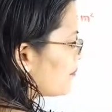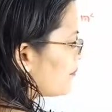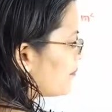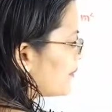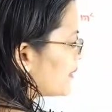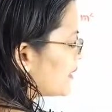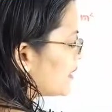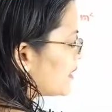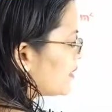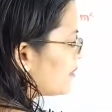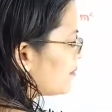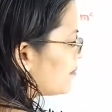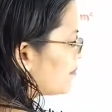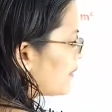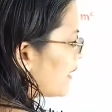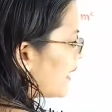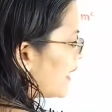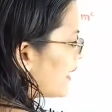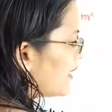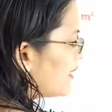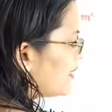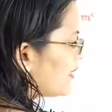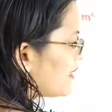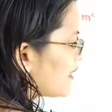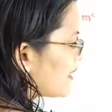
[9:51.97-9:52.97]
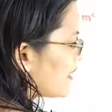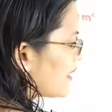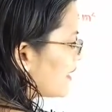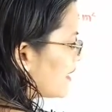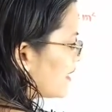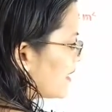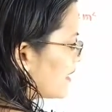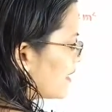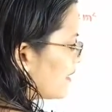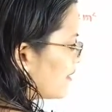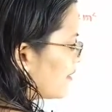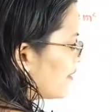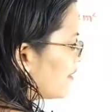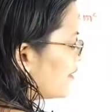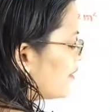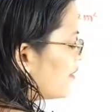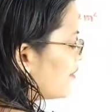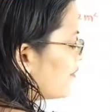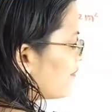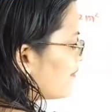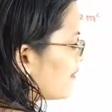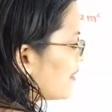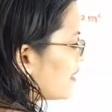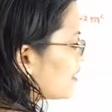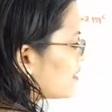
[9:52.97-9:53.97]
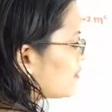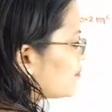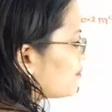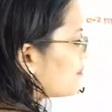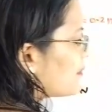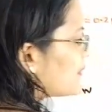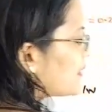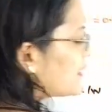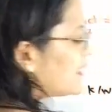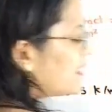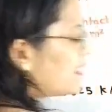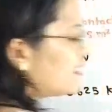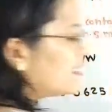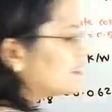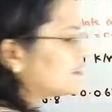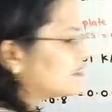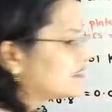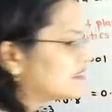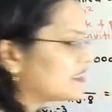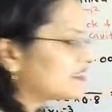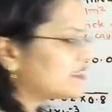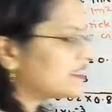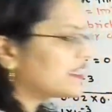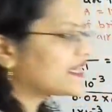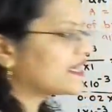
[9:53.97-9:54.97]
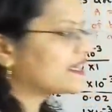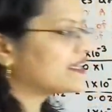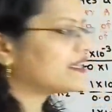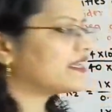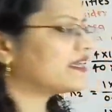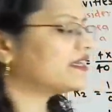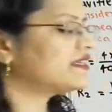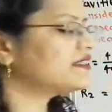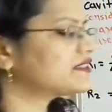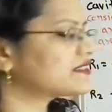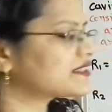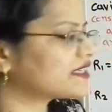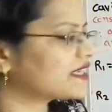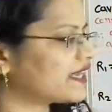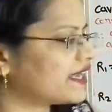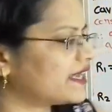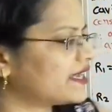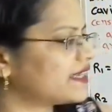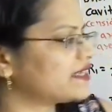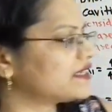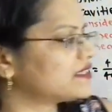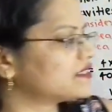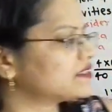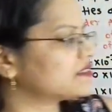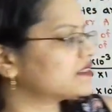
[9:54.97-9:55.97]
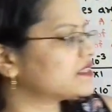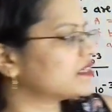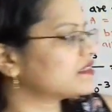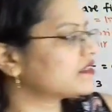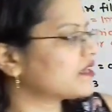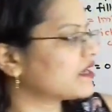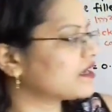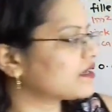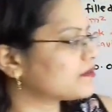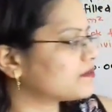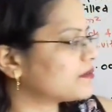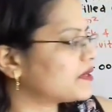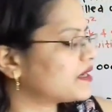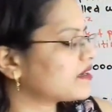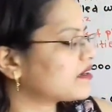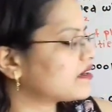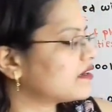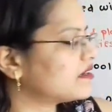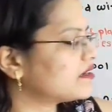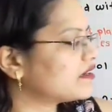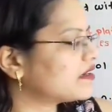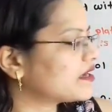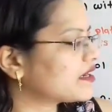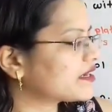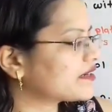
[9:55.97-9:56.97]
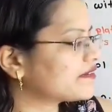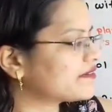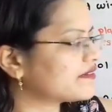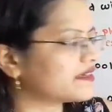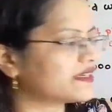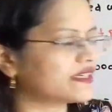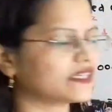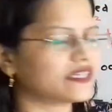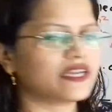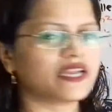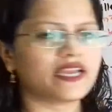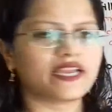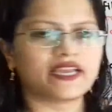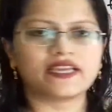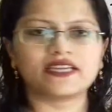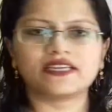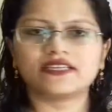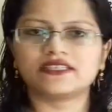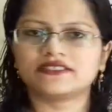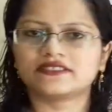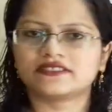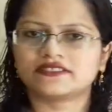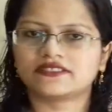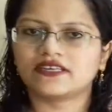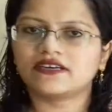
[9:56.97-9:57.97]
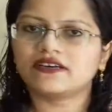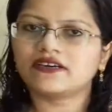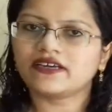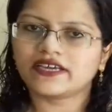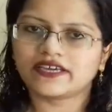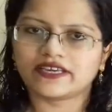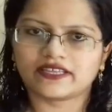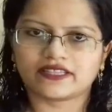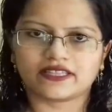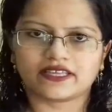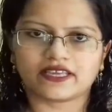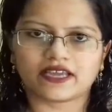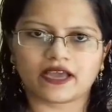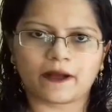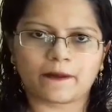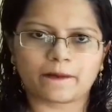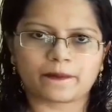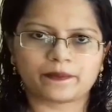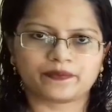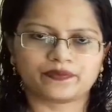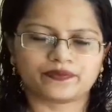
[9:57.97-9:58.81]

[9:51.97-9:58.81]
B by Ka, where B is the thickness, K is the thermal conductivity, A is the area.